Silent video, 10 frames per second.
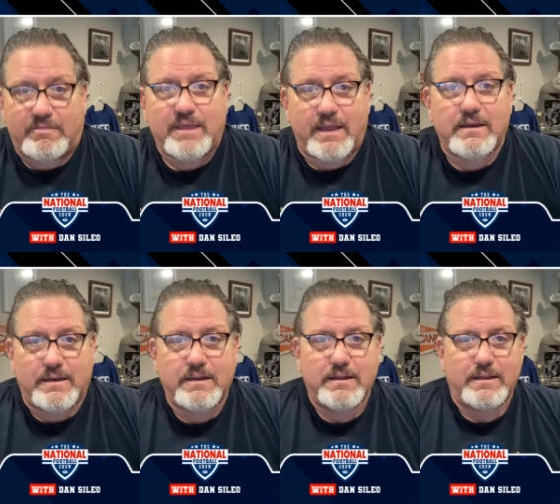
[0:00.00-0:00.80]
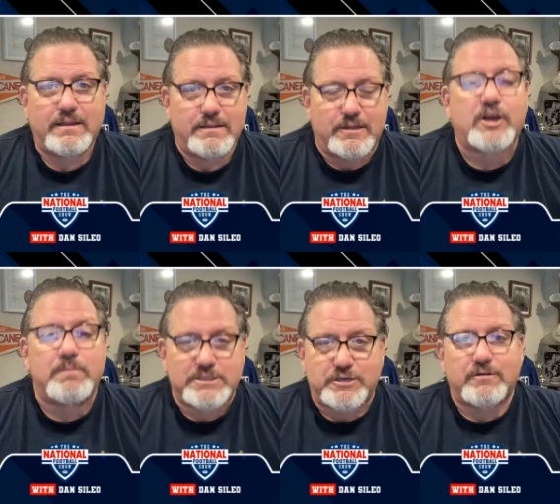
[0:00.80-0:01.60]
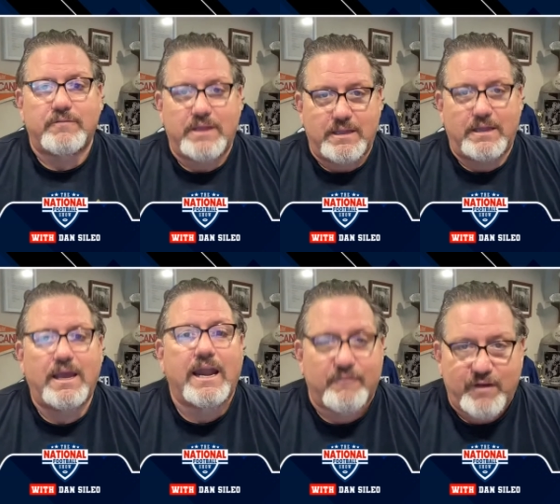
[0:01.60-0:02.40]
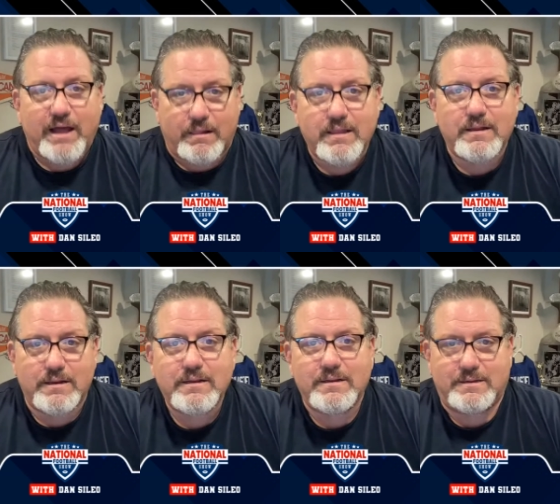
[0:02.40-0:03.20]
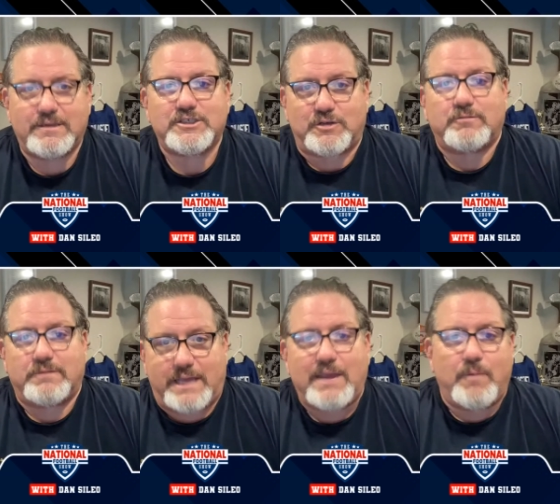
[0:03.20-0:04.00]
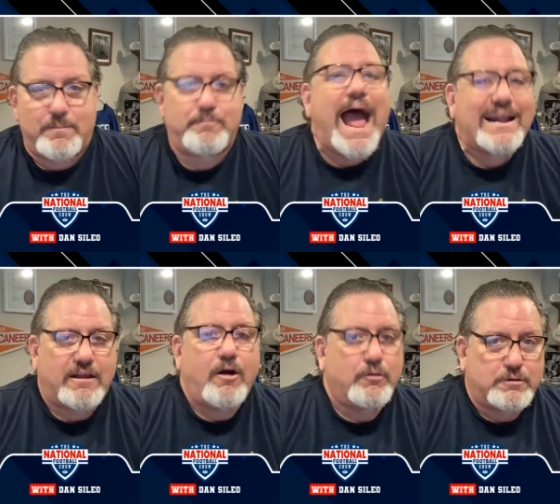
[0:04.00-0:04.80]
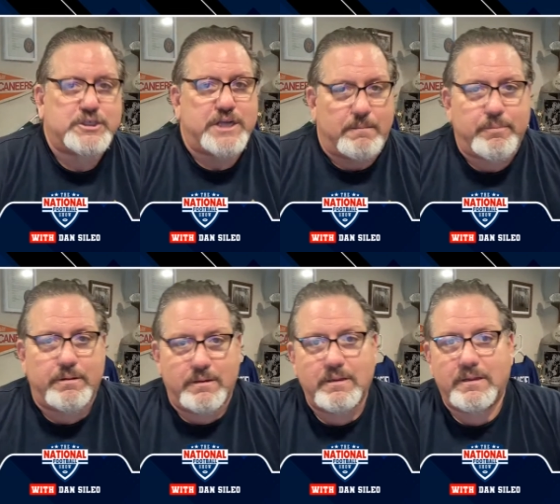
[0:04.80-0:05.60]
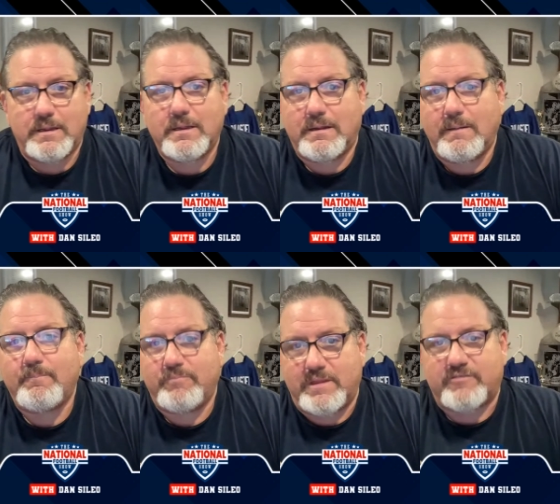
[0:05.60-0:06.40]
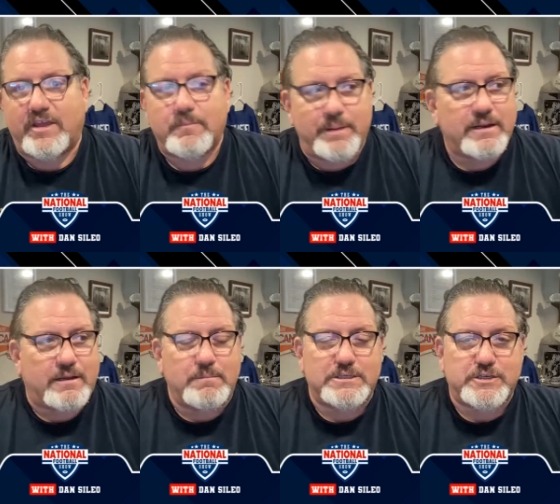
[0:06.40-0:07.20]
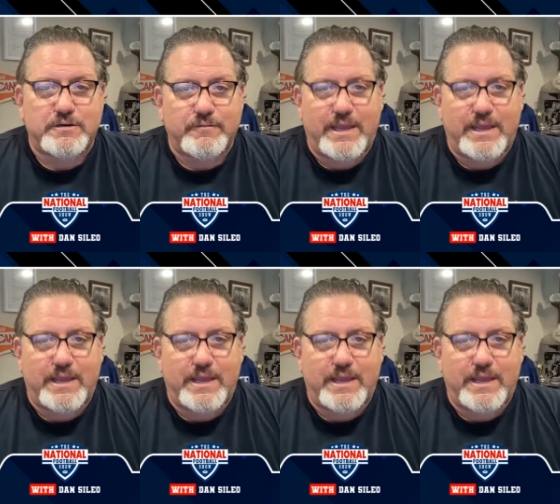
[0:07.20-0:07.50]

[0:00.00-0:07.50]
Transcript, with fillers: than the commissioner of the NFL. So he went back to ownership instead of being a commissioner of the